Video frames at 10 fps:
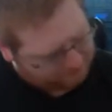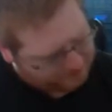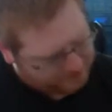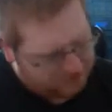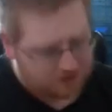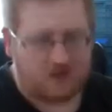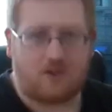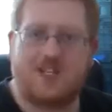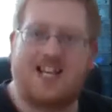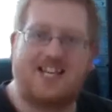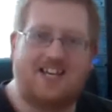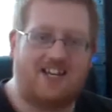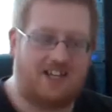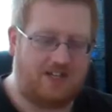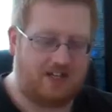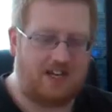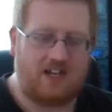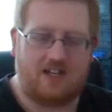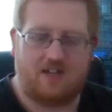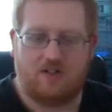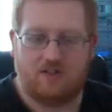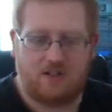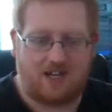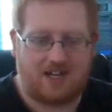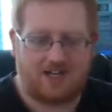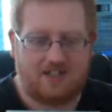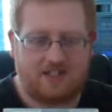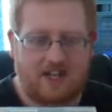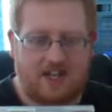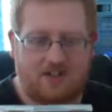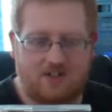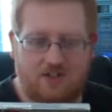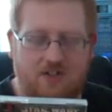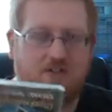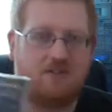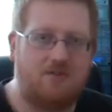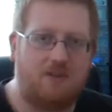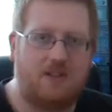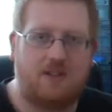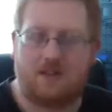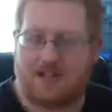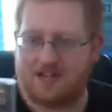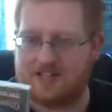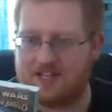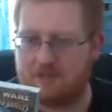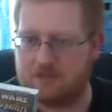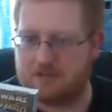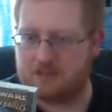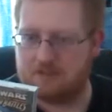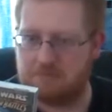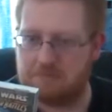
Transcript: It sort of looks like a hack and slash with lightsabers.